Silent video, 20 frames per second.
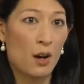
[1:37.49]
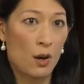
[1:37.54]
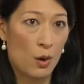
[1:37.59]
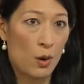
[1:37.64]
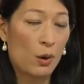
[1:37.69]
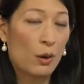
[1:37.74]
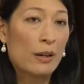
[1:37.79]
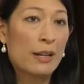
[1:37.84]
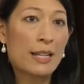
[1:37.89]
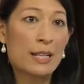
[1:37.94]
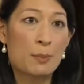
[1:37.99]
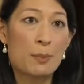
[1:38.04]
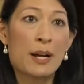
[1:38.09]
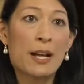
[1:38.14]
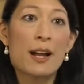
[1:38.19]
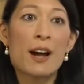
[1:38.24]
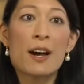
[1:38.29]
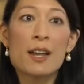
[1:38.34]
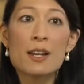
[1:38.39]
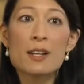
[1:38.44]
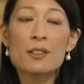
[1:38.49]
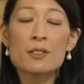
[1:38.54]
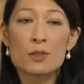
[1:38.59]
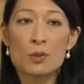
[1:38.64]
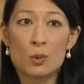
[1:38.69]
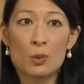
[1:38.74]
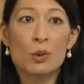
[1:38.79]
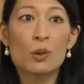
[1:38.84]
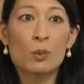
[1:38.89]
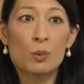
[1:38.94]
oral antibiotics
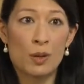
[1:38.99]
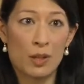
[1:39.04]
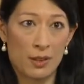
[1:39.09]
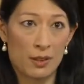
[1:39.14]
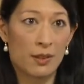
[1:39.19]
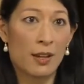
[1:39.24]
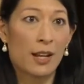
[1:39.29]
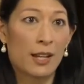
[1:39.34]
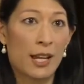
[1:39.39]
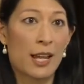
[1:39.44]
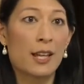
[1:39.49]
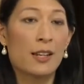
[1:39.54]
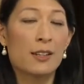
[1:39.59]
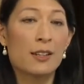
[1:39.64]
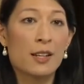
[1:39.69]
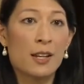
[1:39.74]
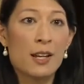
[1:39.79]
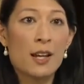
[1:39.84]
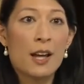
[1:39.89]
or with, again,